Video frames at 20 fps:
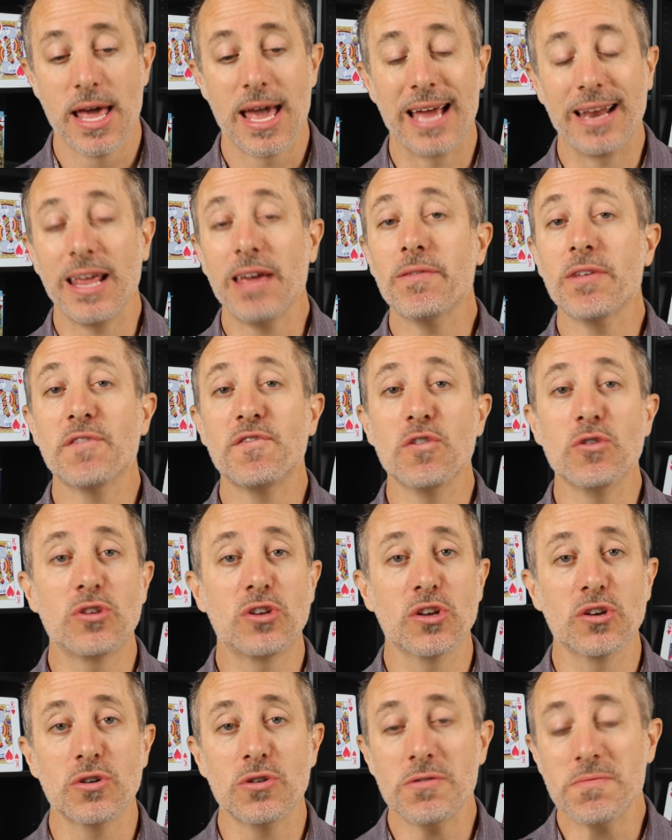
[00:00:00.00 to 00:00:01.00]
And even if you
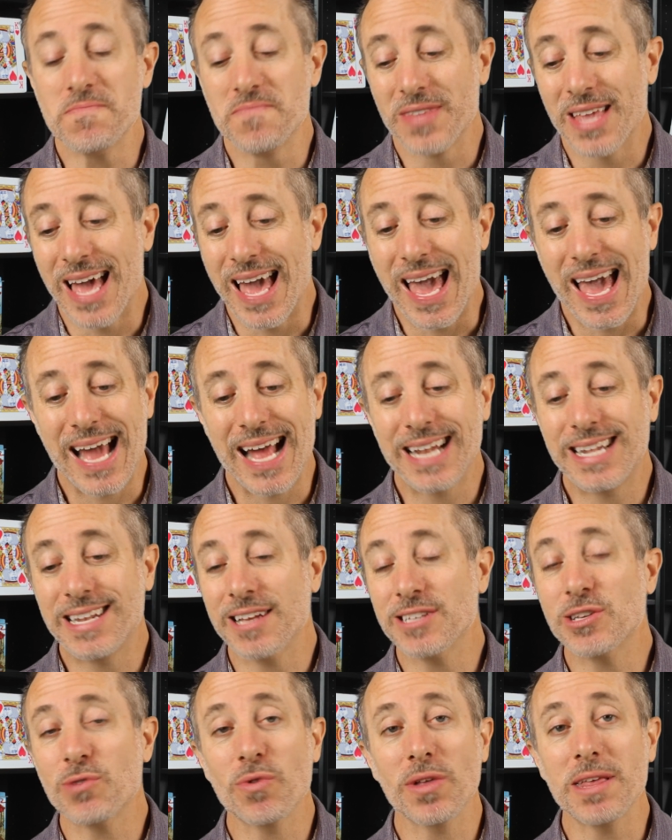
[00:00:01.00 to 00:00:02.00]
do, it
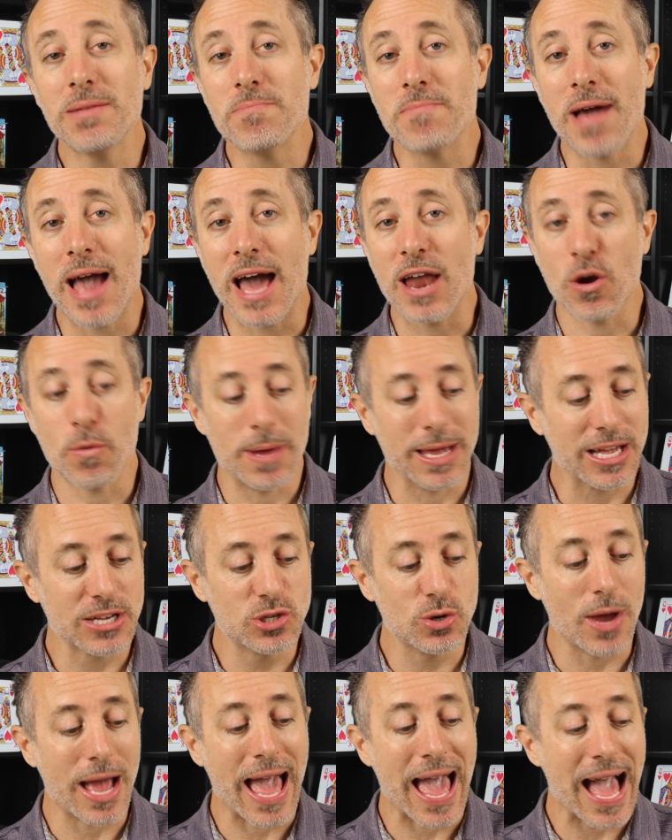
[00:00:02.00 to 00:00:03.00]
doesn't really matter because
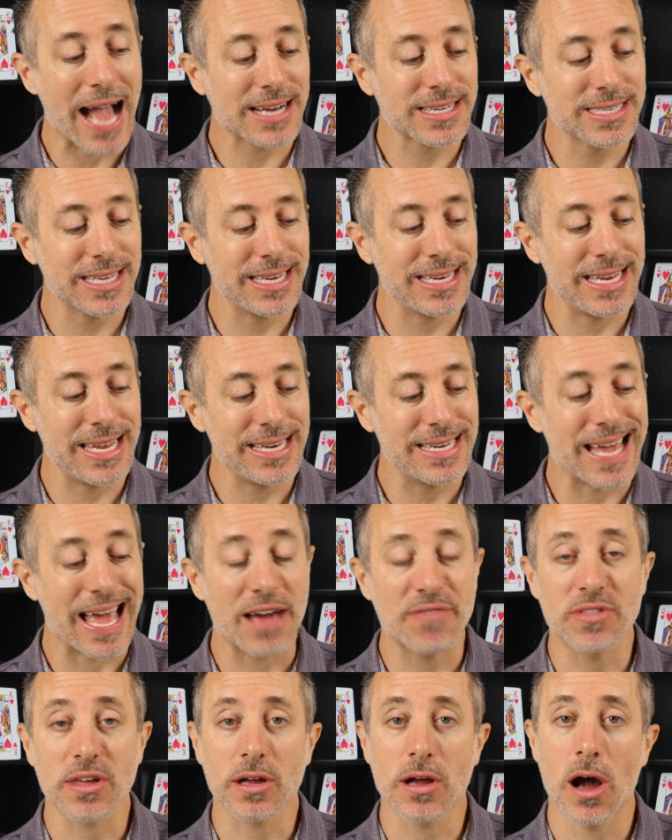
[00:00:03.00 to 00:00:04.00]
you actually need to
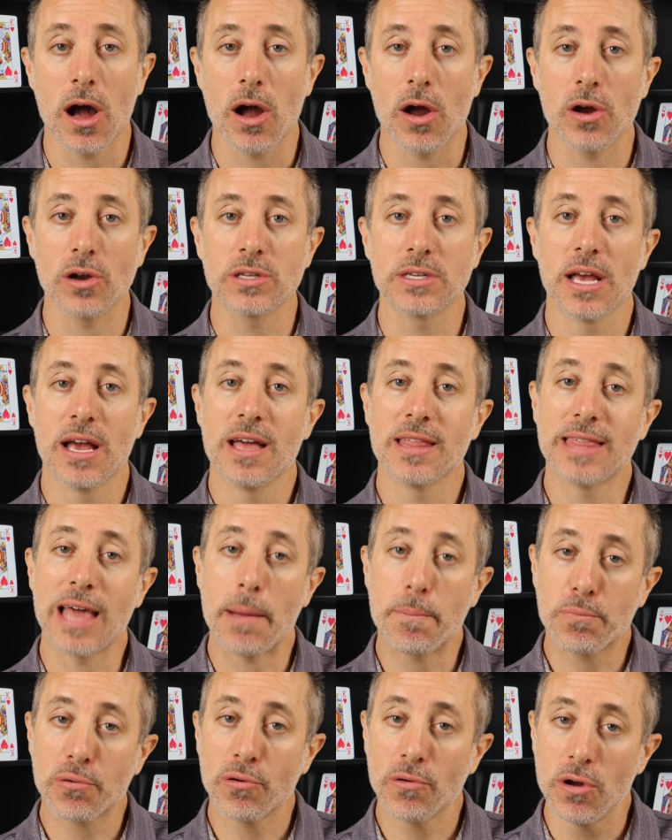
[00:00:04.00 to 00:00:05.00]
have the cards
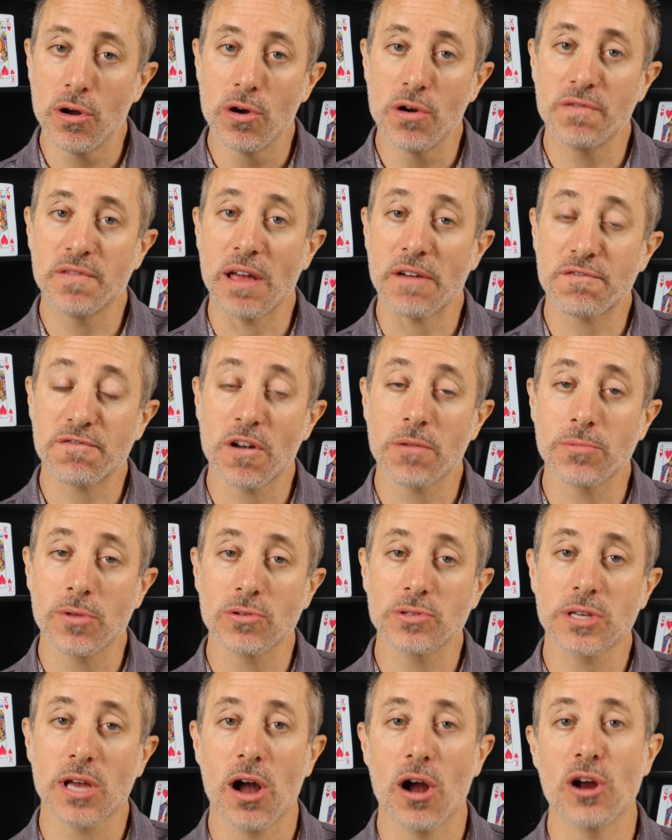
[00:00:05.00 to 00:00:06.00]
that prove that from
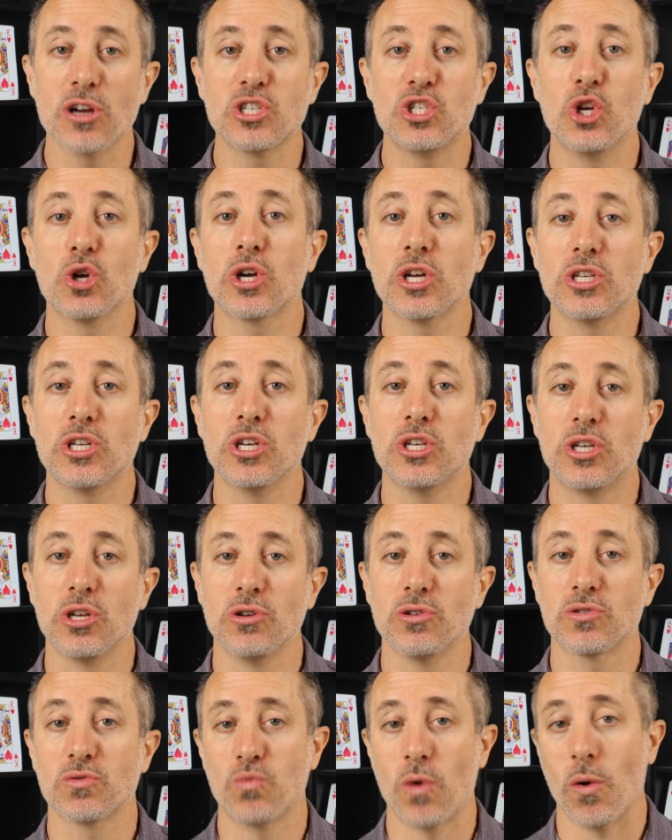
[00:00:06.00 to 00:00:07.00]
those cards you could
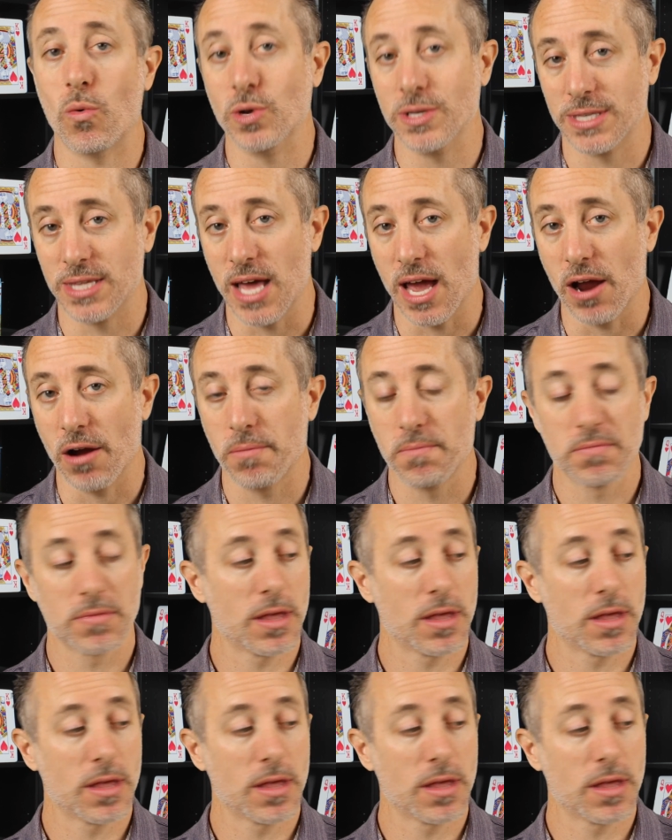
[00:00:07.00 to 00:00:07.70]
deduce what was there.